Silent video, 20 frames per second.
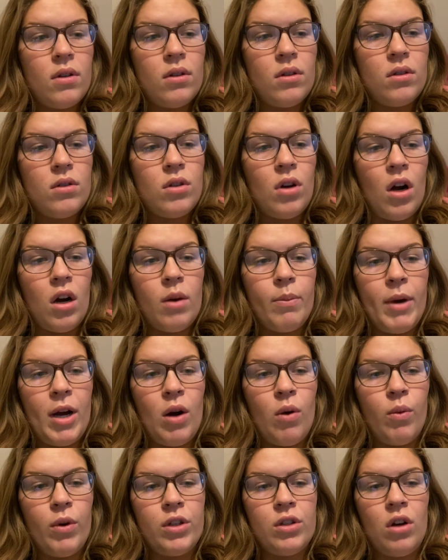talk
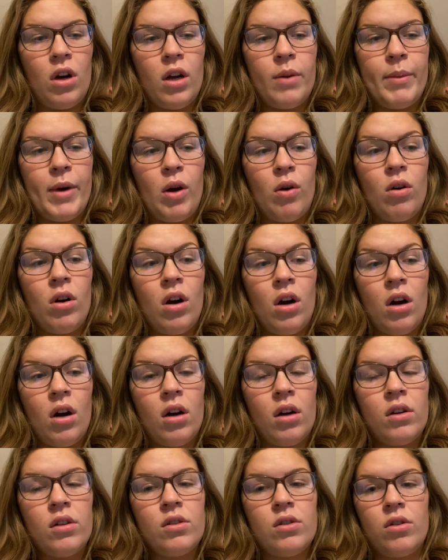about when talking about
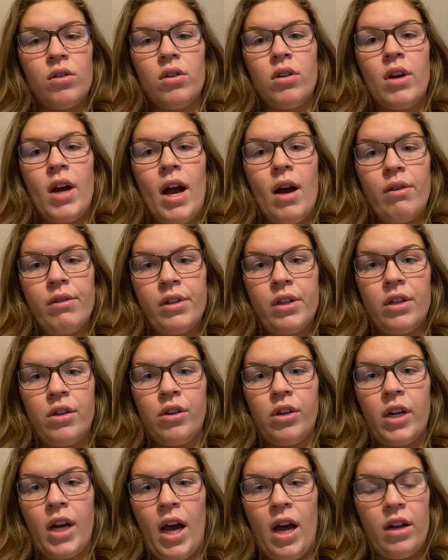cars or housing
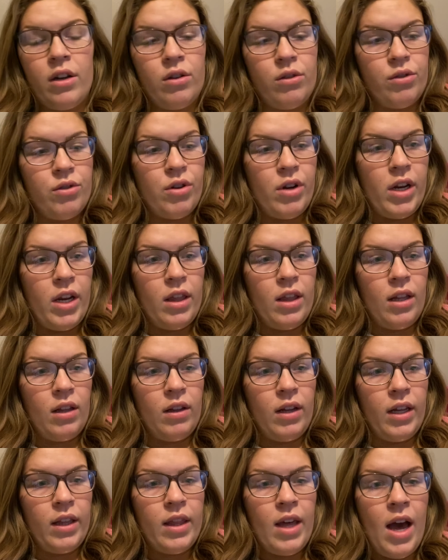or condos or anything
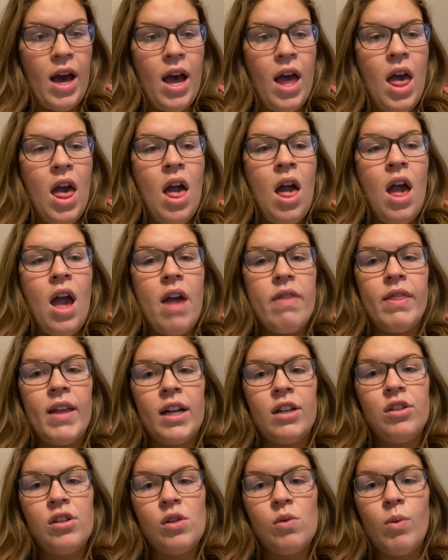like that. And
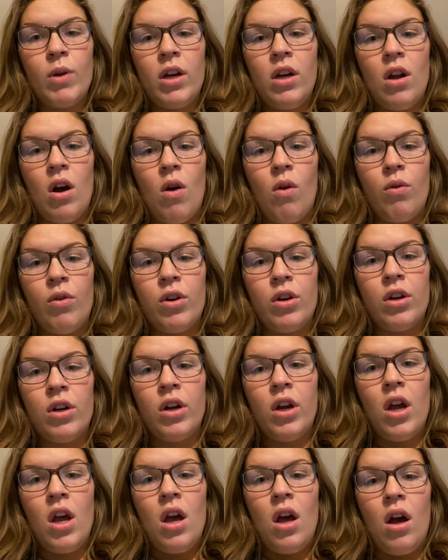that's just when an
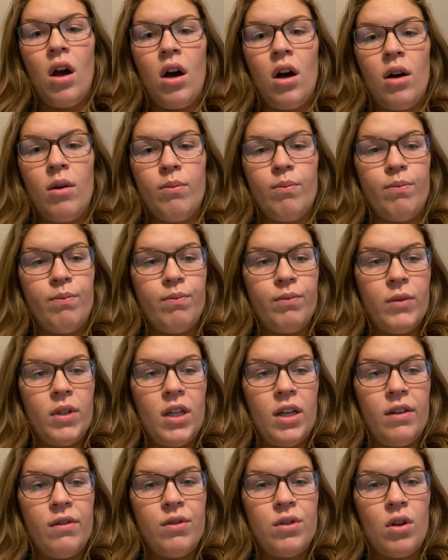owner
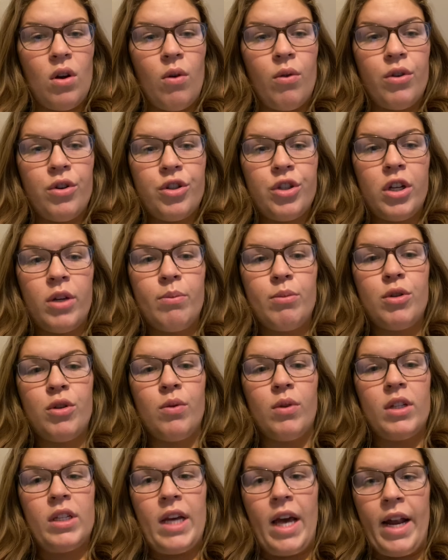gives ownership
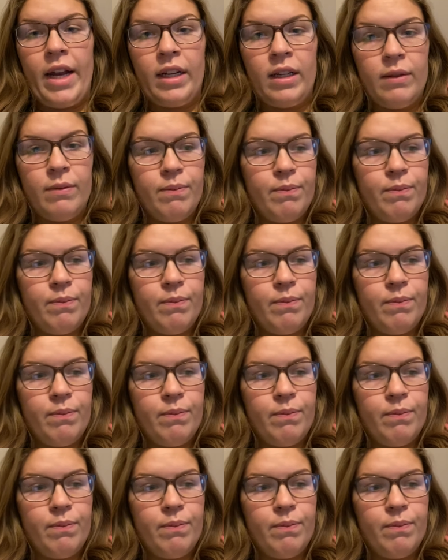to a tenant.